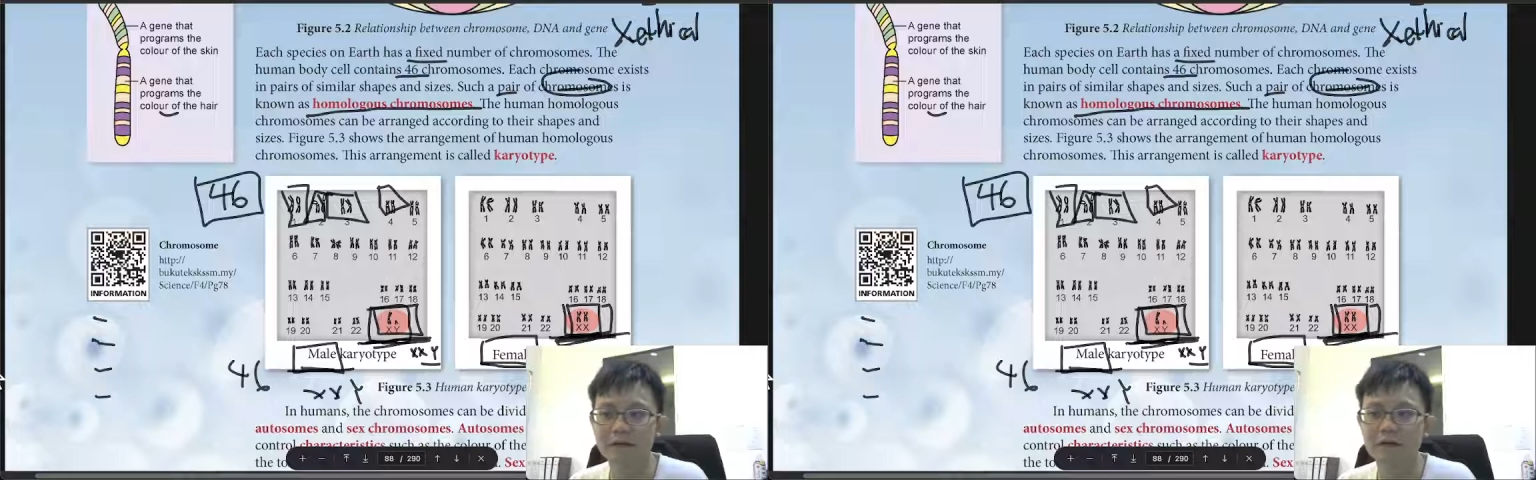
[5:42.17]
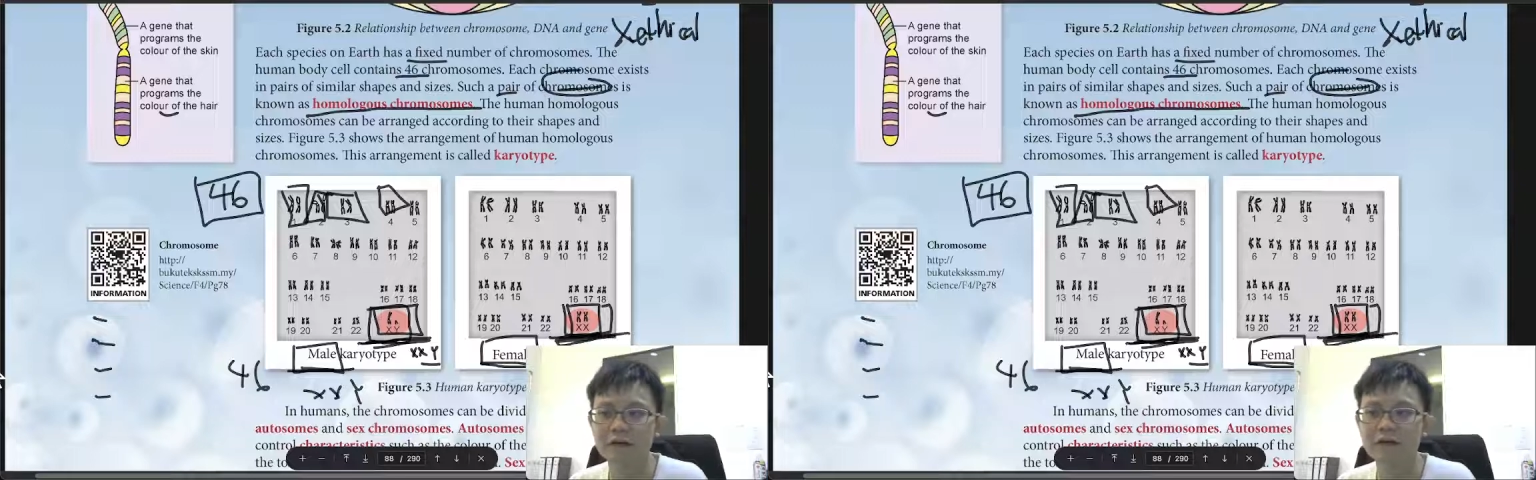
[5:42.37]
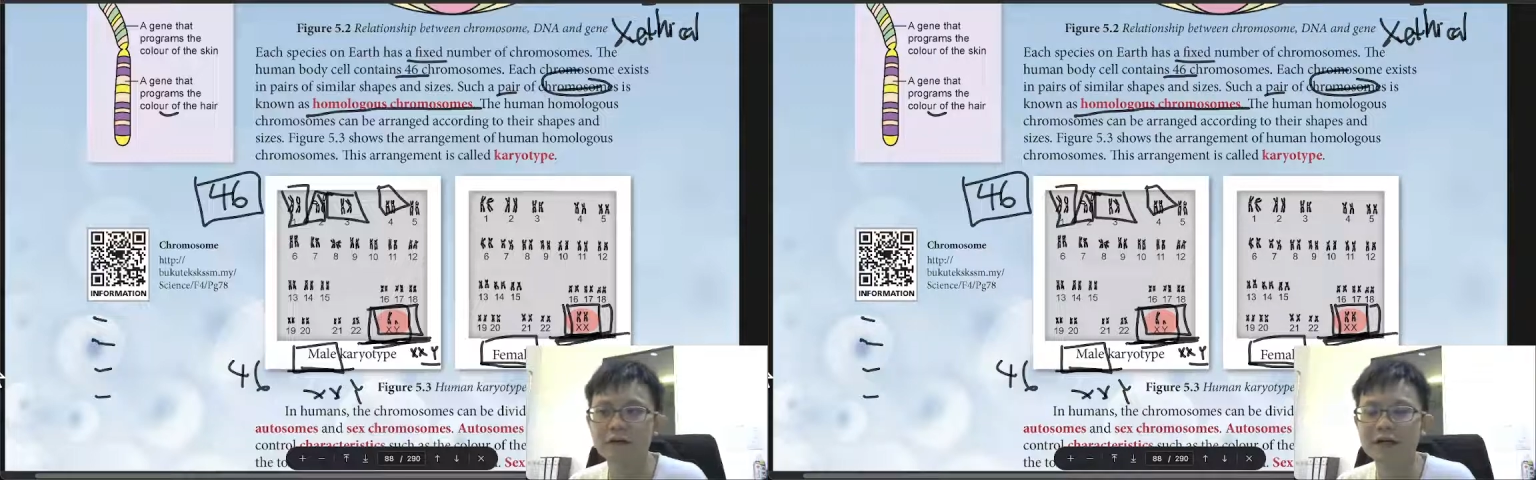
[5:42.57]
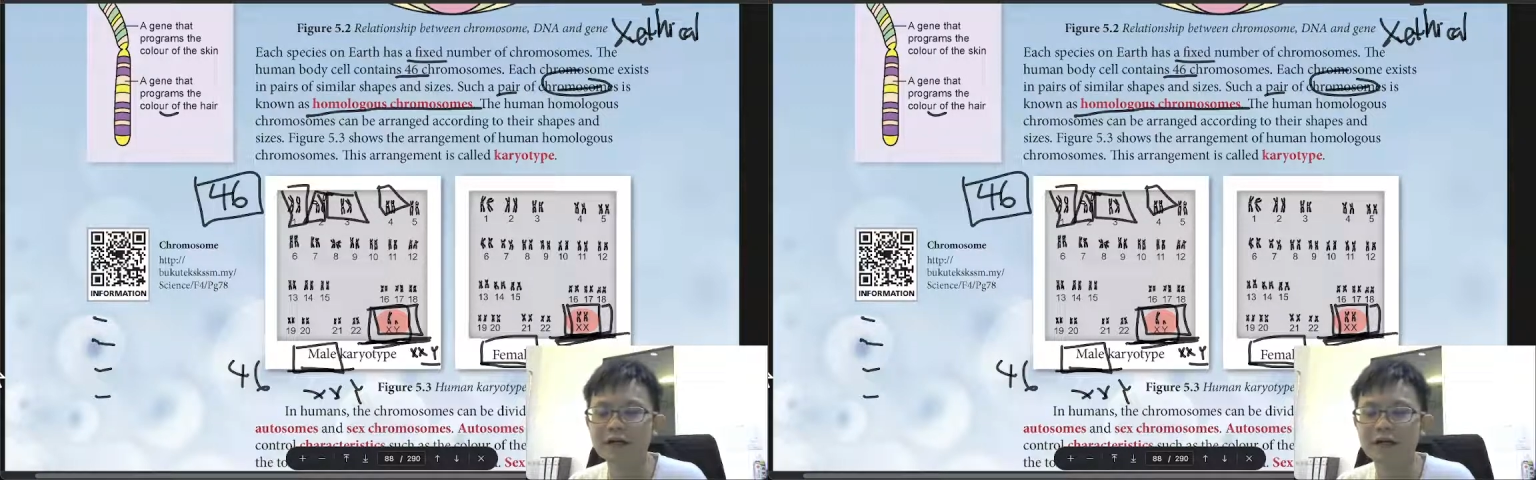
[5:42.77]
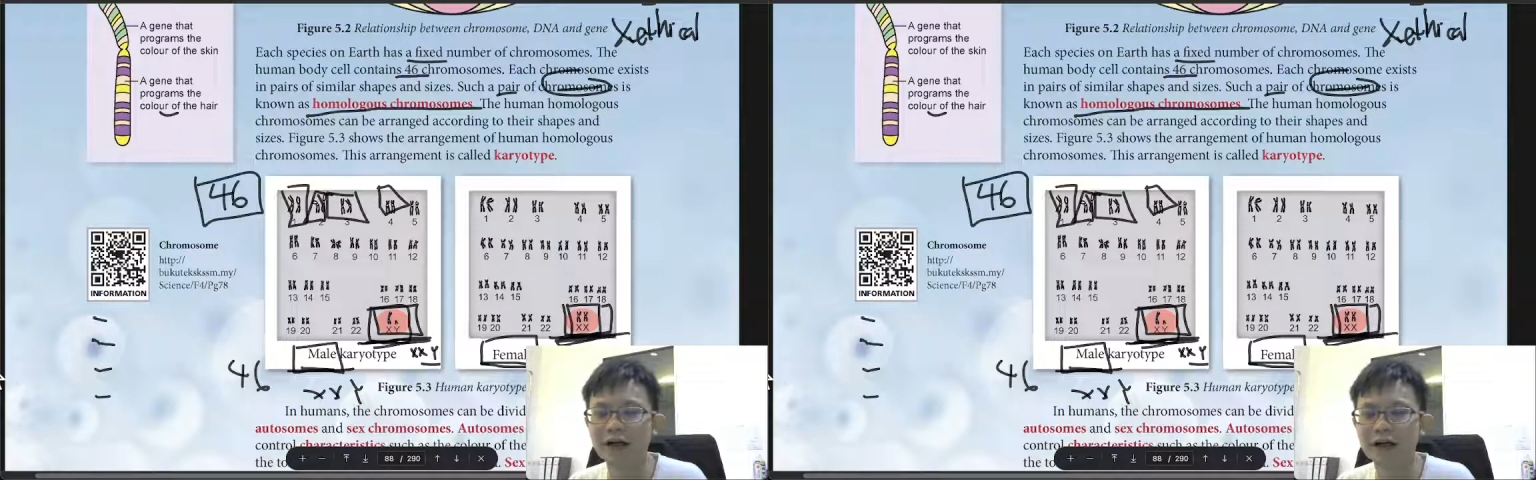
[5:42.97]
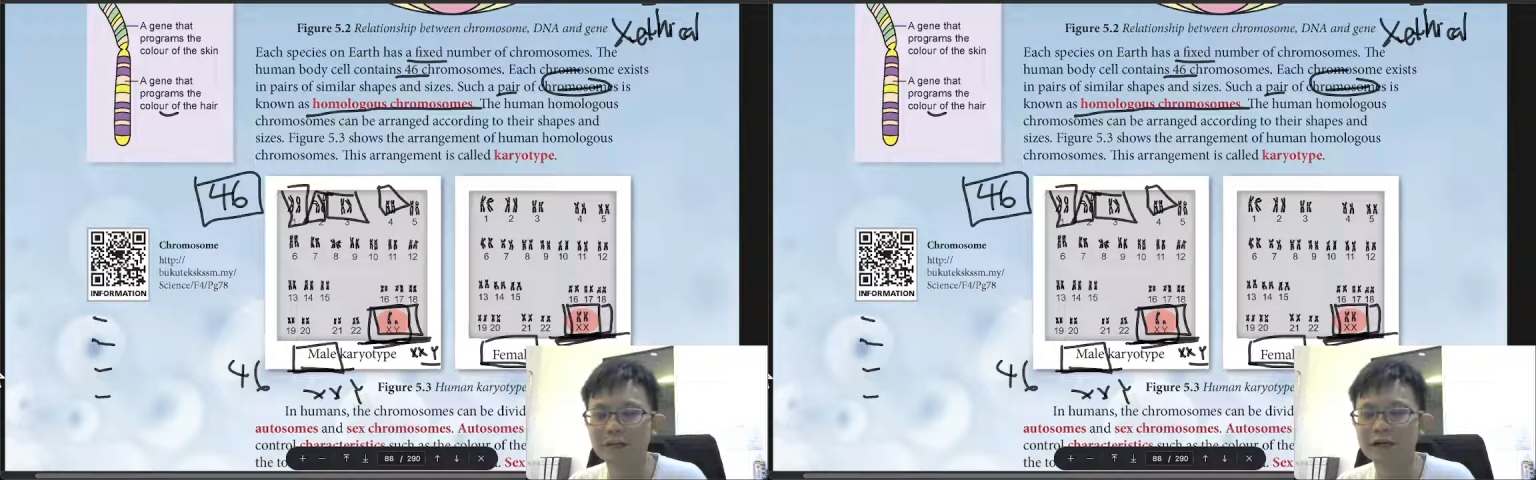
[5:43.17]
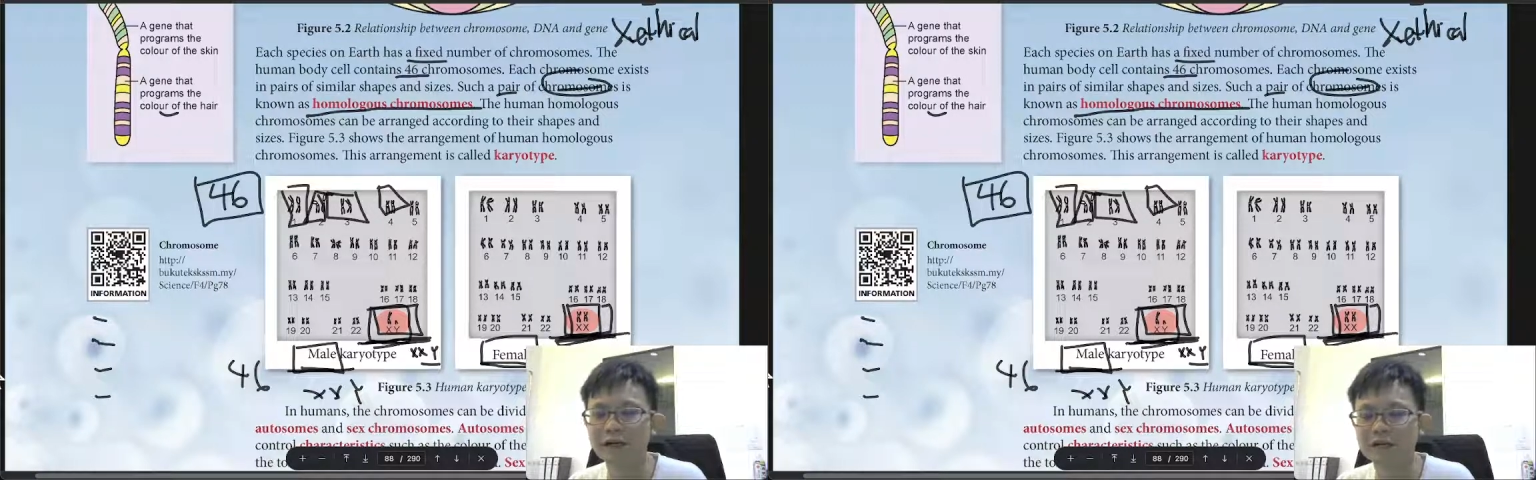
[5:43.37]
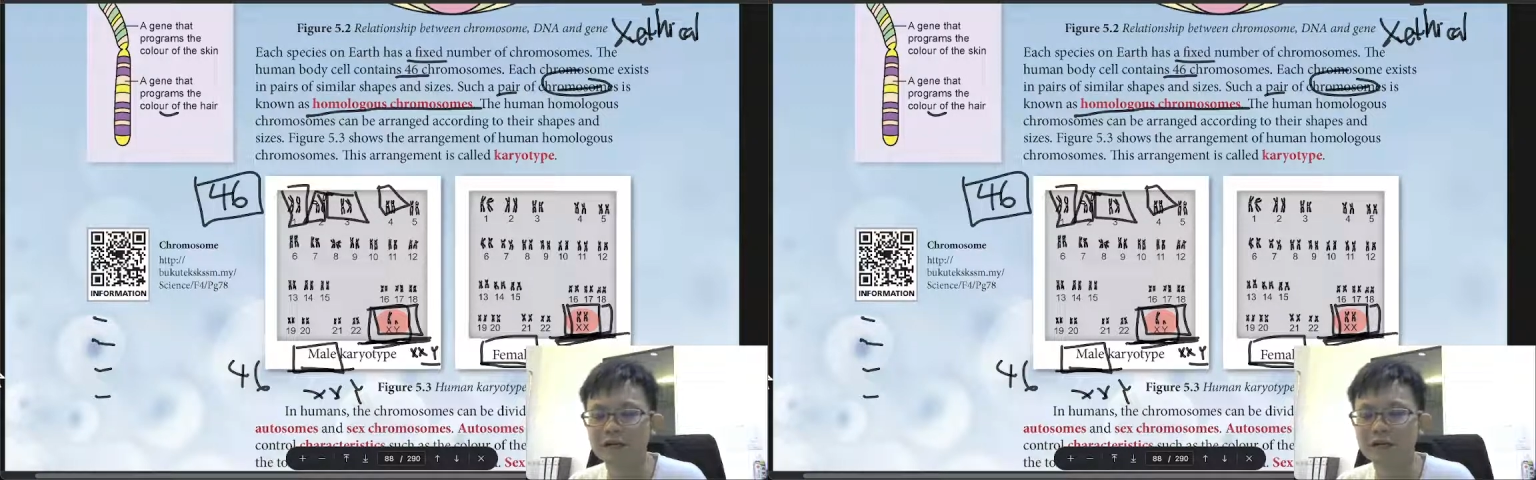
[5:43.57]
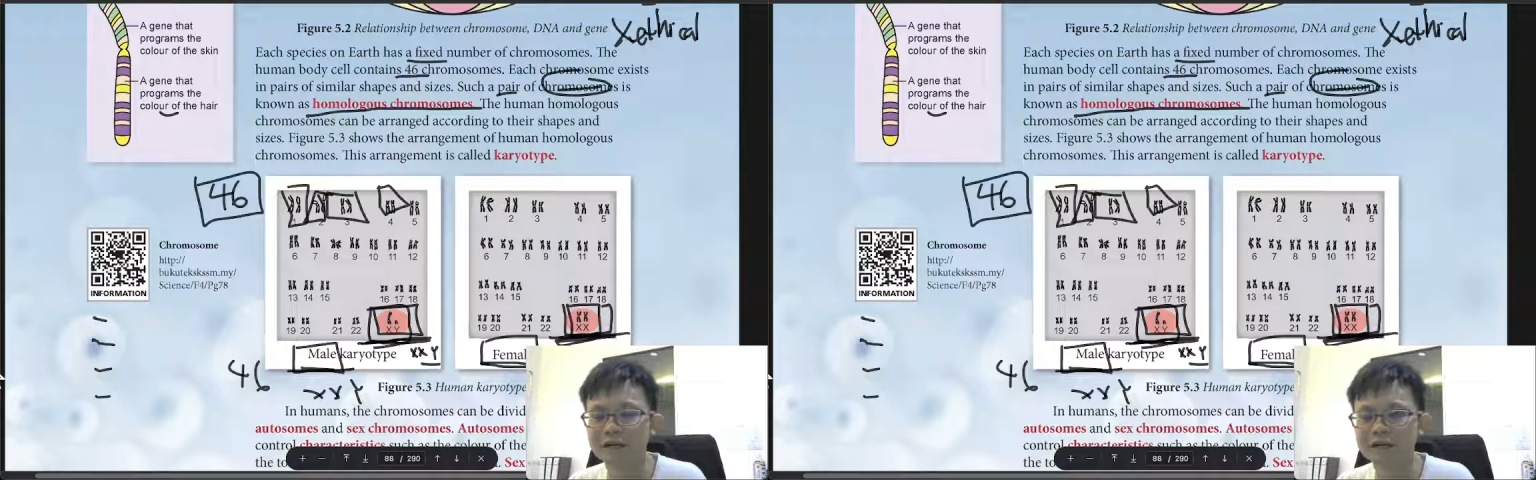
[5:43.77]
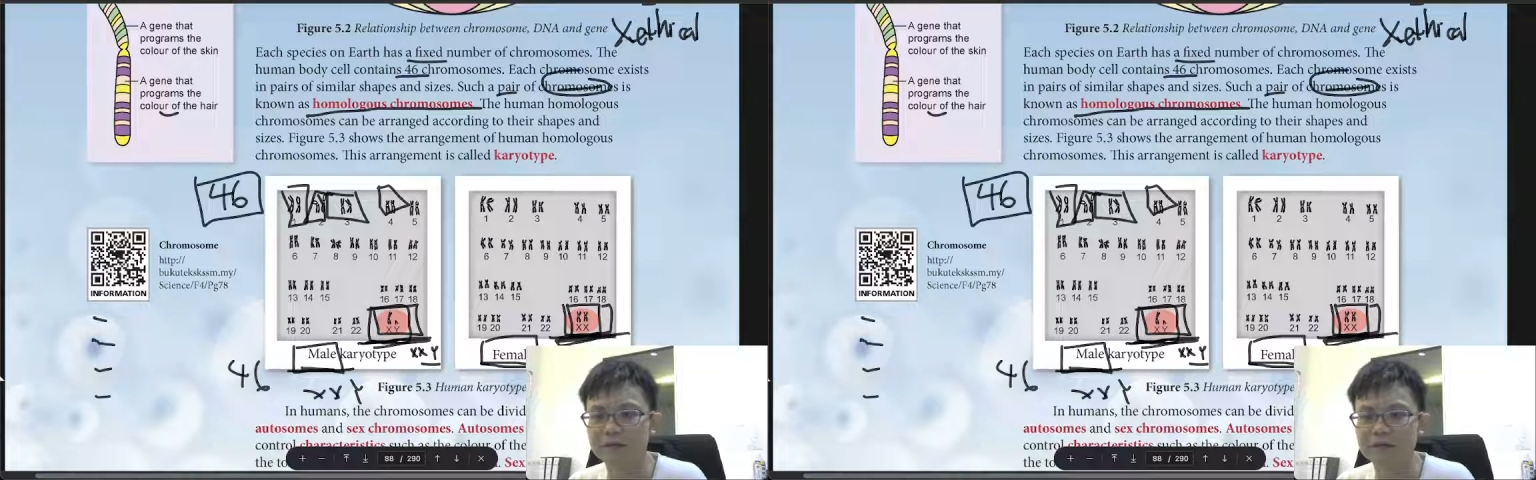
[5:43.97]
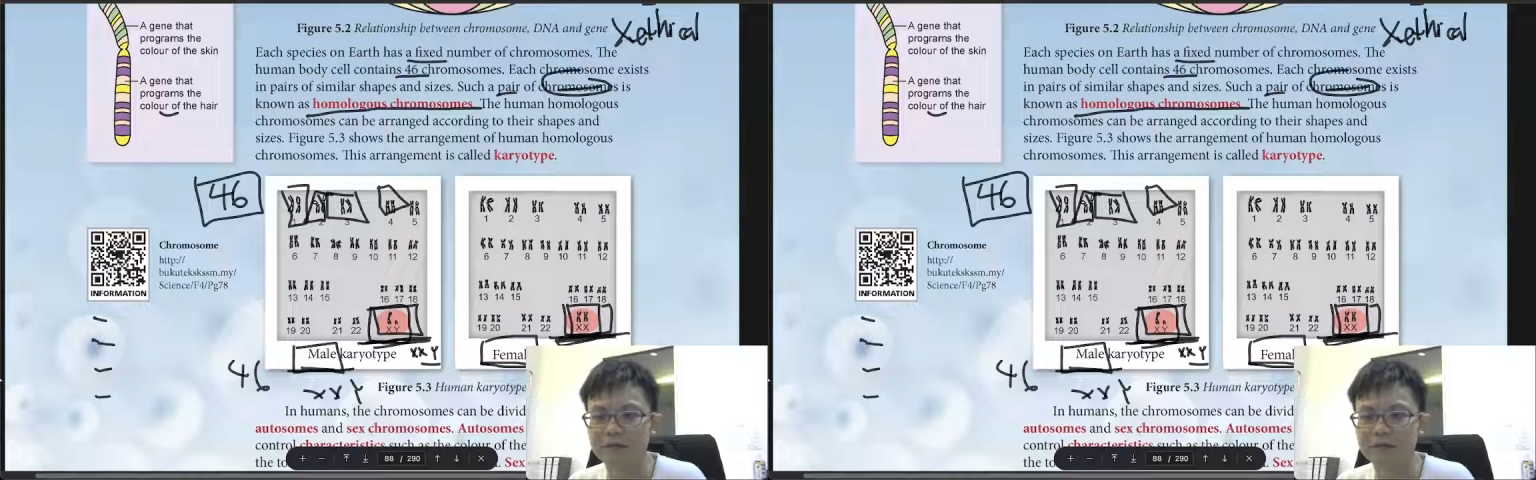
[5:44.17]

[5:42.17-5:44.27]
Human got how many chromosome?